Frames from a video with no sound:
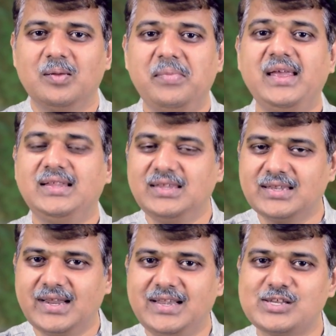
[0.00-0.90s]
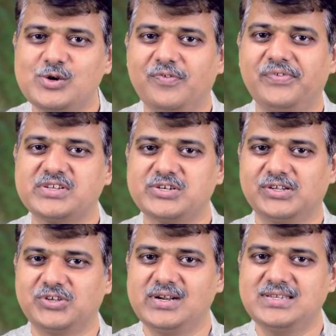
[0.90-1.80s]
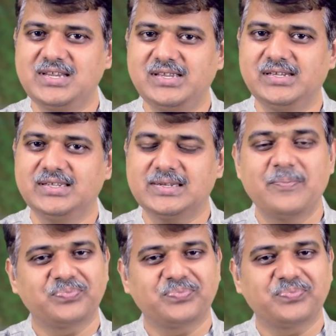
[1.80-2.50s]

make these kinds of structural changes,